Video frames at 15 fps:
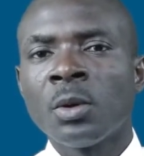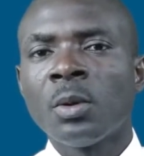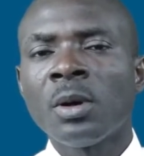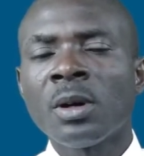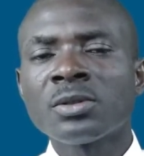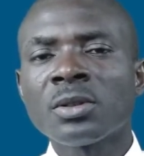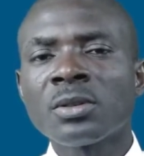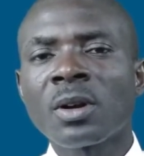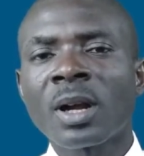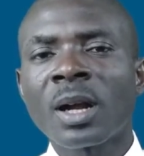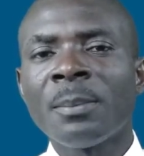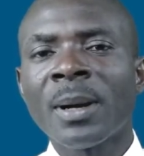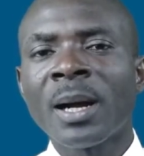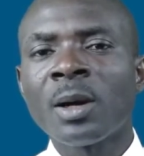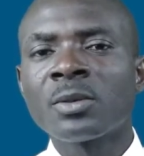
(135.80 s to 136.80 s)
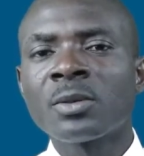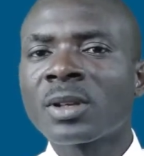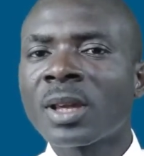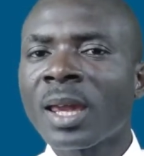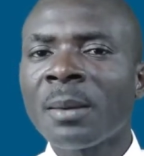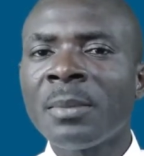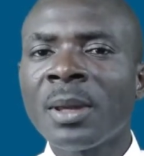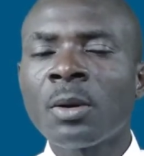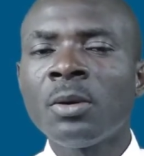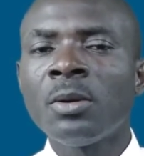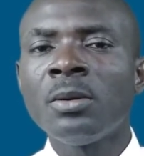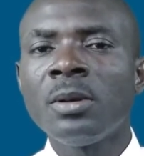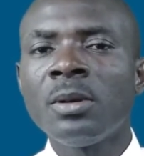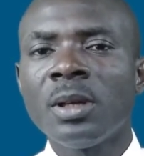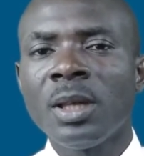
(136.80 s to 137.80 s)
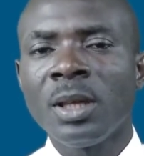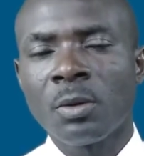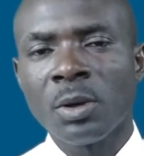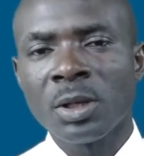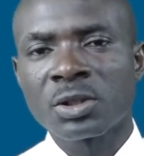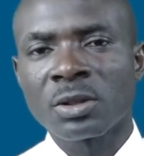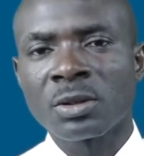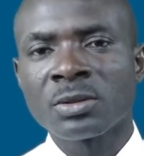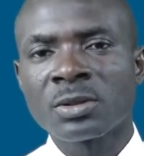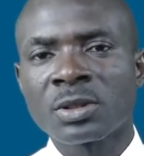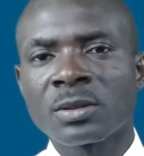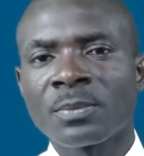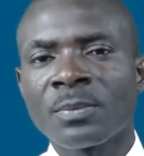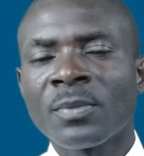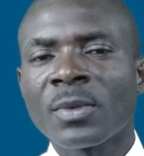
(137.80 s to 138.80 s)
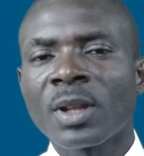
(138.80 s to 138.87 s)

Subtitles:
We'll also talk about chemical equations